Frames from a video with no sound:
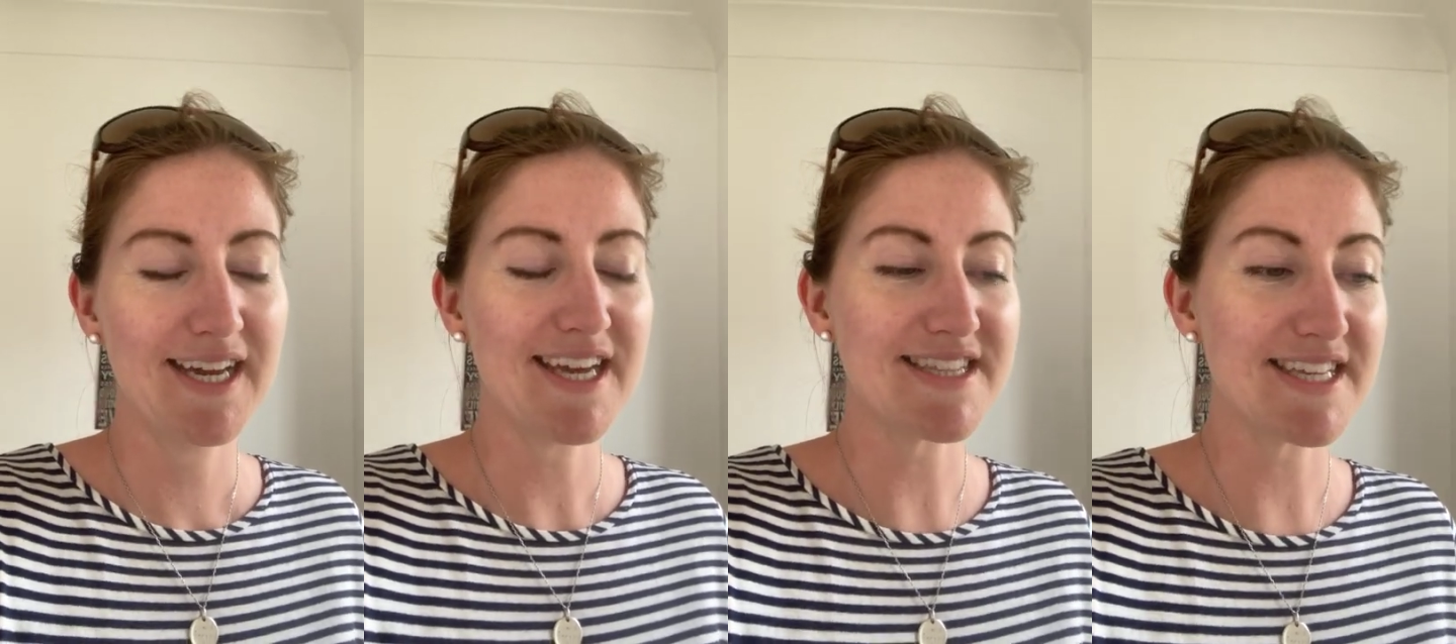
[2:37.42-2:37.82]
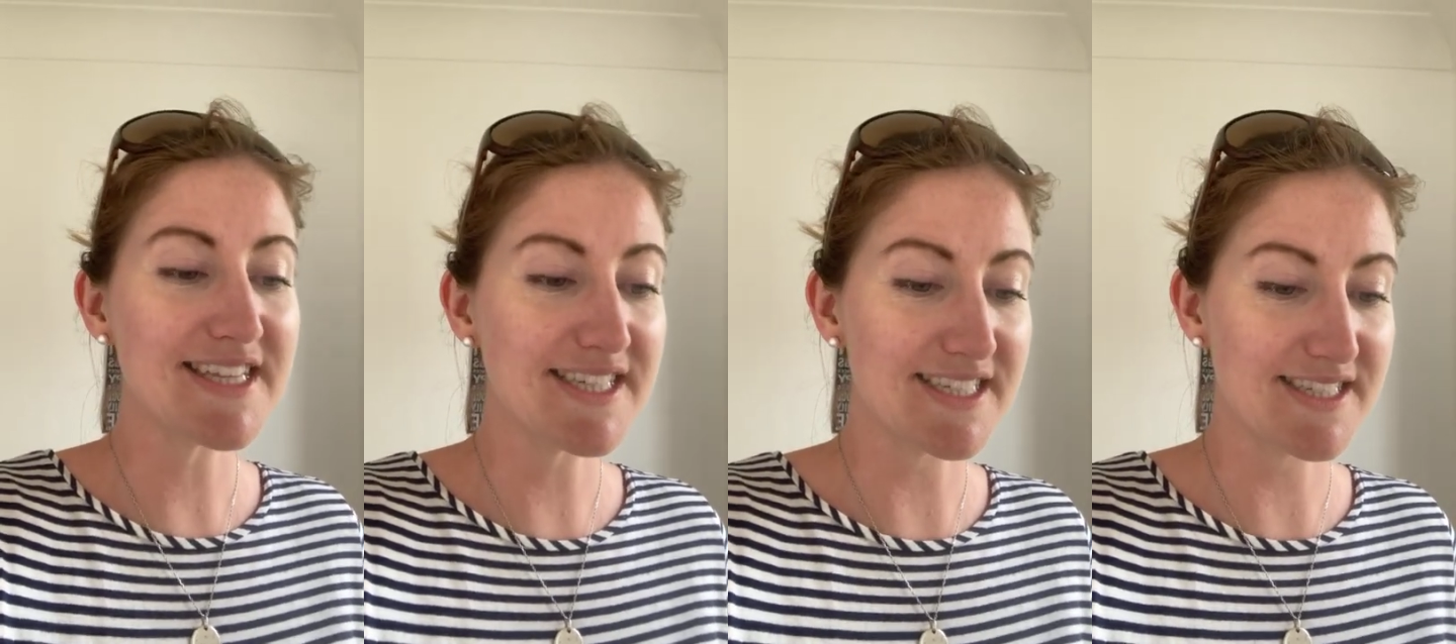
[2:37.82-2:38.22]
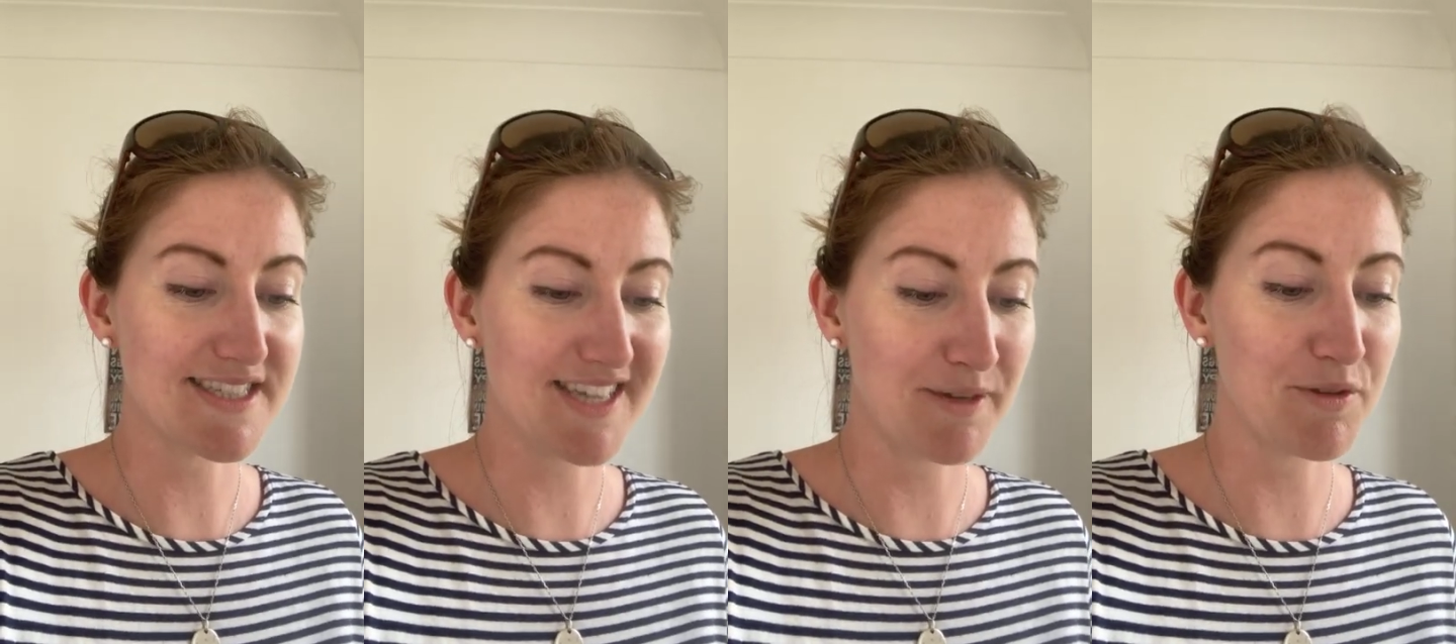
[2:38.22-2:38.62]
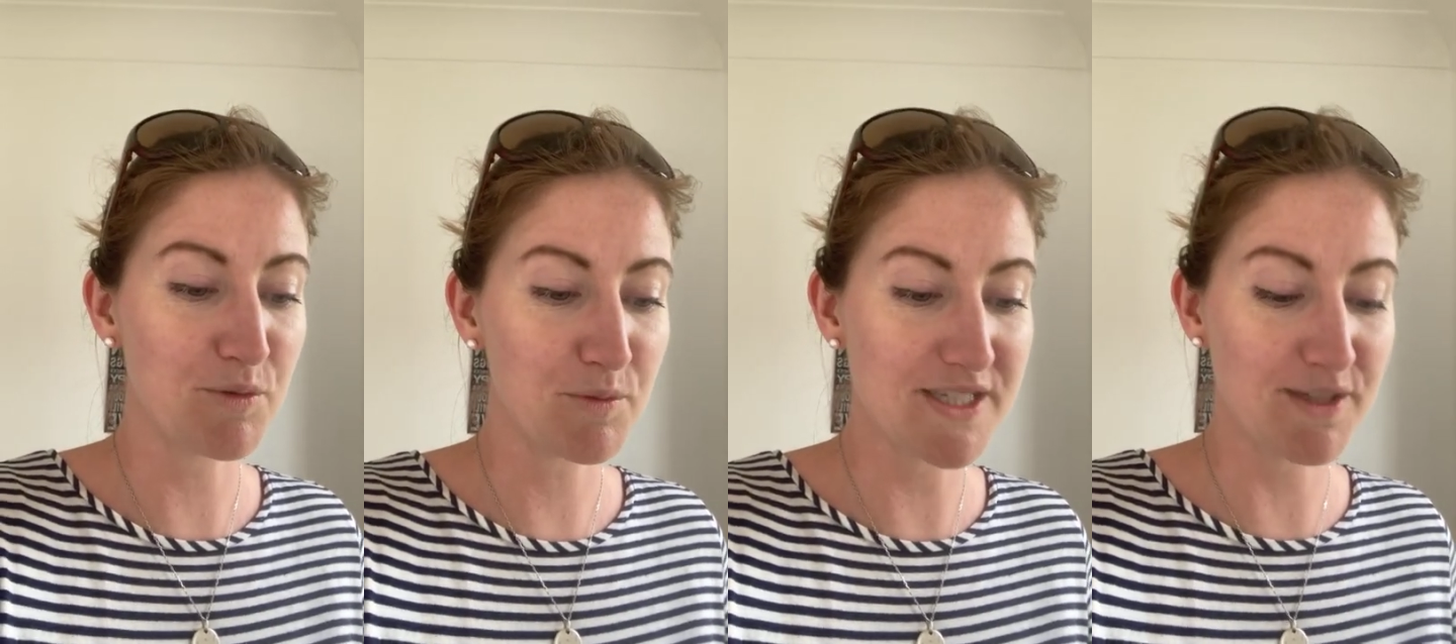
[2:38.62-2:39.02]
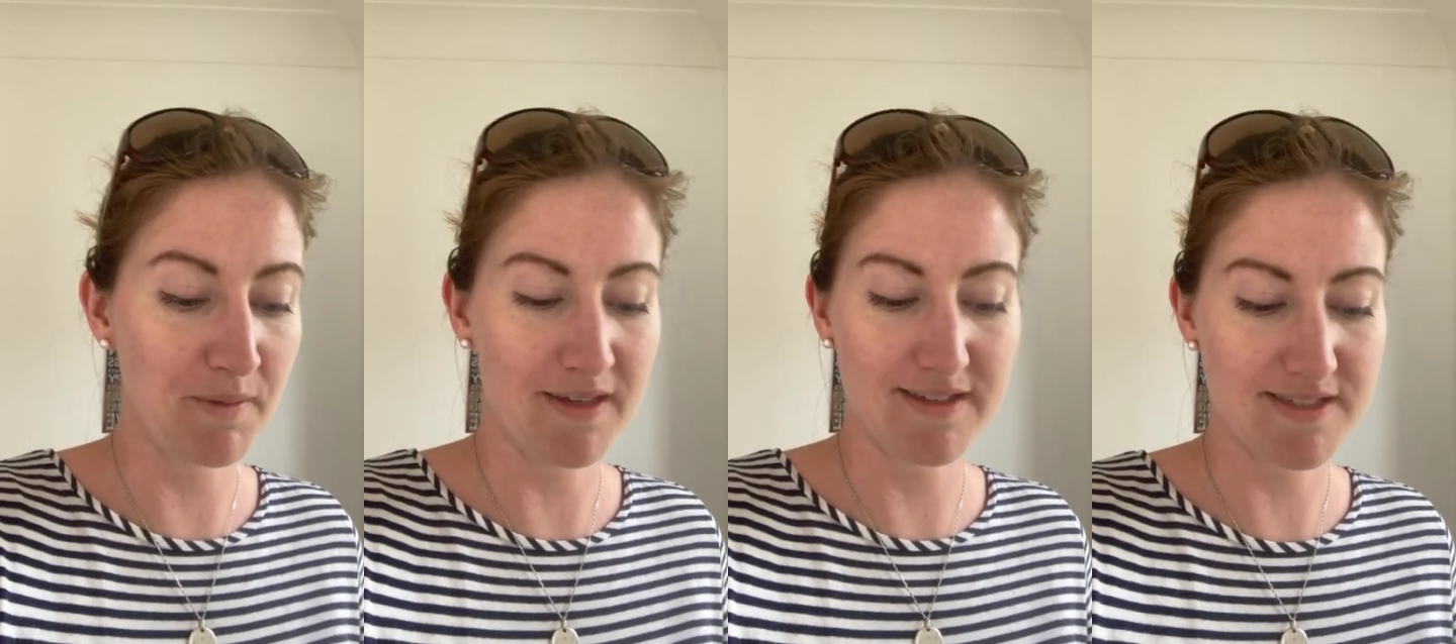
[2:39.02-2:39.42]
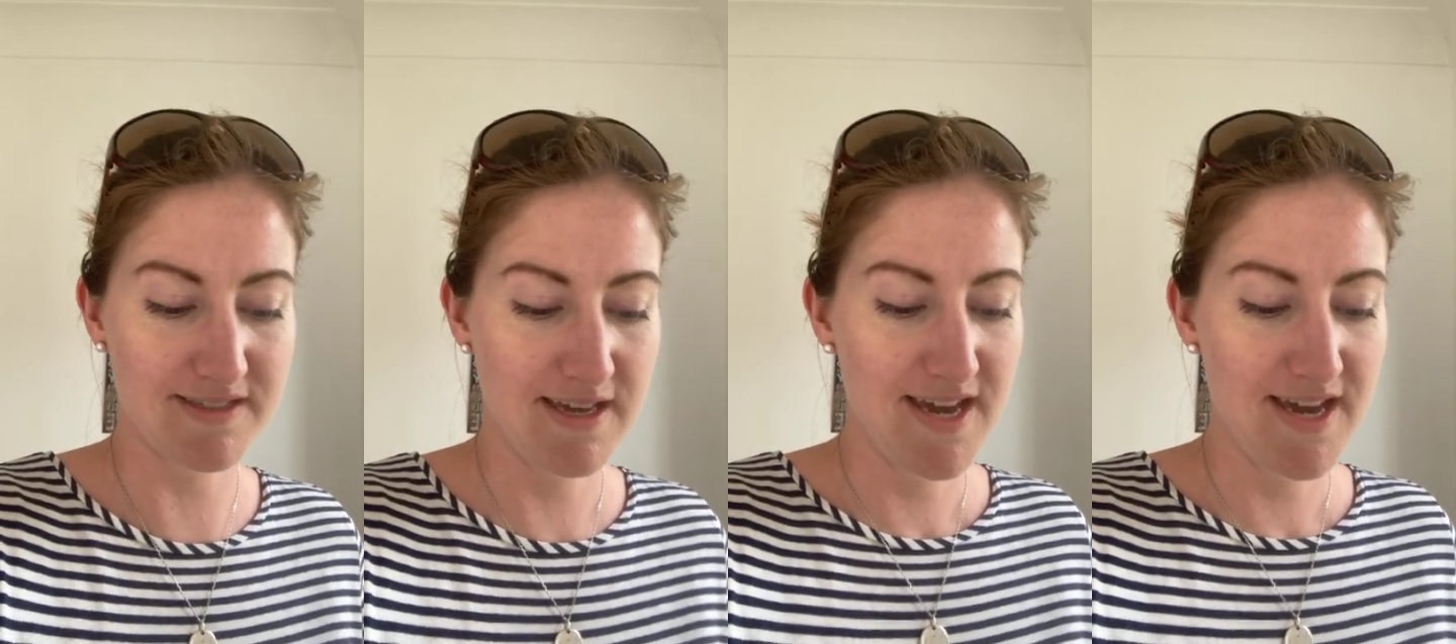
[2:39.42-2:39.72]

It's easier to stay with what we're doing because